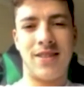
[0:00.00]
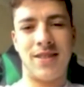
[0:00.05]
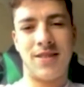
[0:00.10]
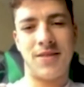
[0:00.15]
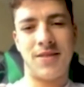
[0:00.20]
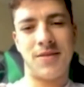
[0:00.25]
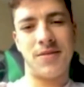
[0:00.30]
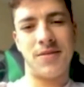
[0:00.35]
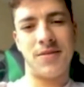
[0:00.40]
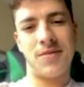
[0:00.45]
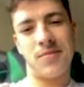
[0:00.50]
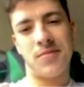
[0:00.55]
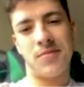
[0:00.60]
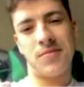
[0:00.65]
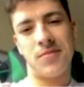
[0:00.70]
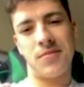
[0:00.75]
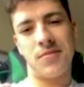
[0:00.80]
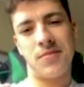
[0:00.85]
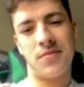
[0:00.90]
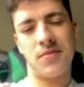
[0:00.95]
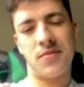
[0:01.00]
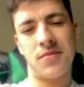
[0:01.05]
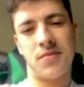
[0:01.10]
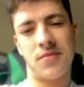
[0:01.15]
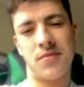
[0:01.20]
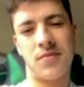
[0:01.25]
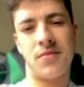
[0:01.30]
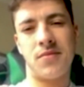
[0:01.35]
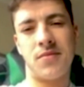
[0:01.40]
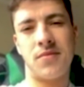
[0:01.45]

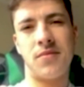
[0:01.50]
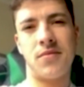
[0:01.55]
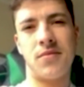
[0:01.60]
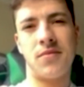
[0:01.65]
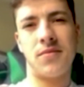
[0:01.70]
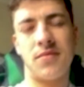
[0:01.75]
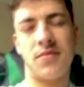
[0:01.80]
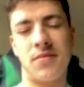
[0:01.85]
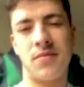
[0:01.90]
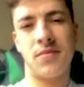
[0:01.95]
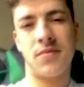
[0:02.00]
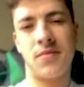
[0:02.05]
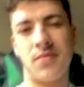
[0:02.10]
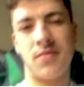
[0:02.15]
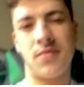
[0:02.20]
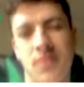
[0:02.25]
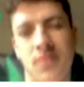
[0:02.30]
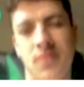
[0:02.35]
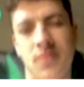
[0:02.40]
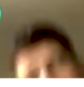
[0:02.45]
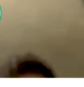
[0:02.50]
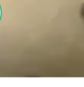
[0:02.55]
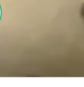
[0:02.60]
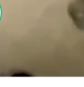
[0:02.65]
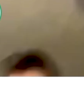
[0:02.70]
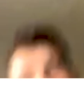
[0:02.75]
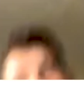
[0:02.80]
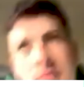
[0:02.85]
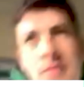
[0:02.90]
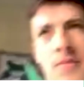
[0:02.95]

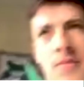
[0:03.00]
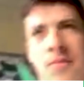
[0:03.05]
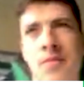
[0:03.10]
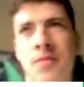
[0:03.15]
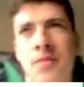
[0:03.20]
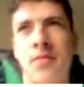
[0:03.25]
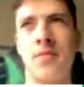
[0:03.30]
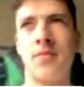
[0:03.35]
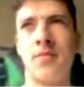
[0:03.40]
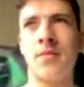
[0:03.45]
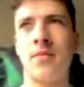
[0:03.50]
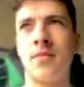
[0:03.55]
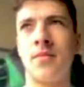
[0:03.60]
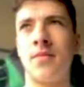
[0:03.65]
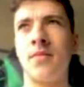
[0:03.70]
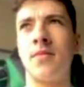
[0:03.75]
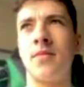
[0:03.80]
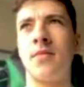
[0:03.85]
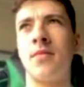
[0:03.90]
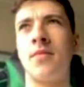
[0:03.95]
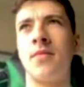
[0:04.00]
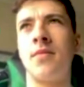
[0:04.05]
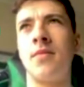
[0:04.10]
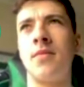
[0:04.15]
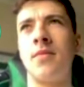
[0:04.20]
(silent)